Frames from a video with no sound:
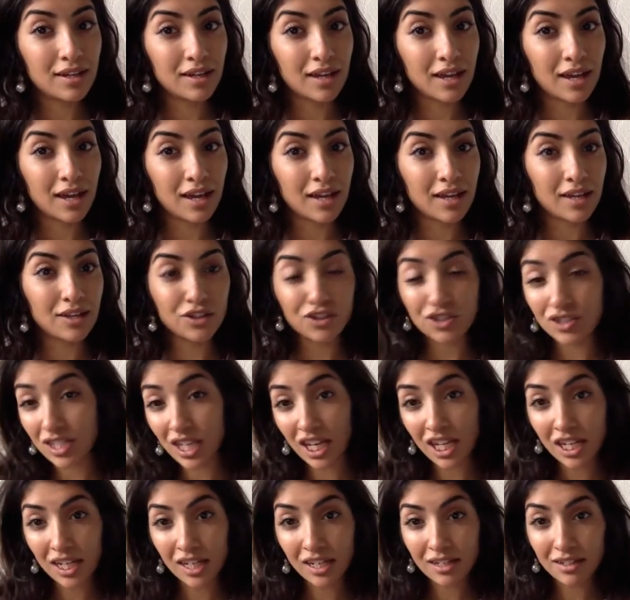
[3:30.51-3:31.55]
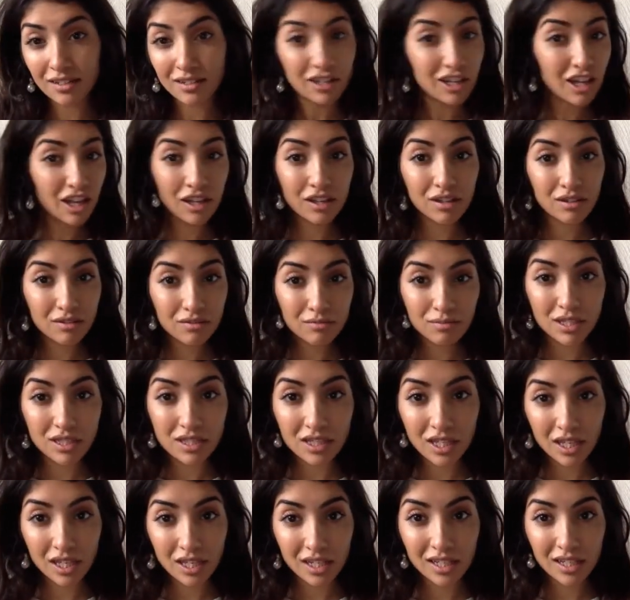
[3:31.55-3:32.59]
Okay, you're skinny, good. Be
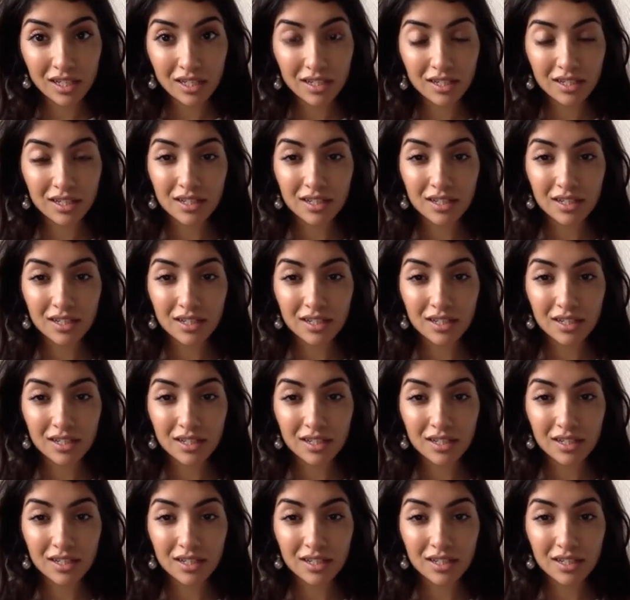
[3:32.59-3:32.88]
skinny.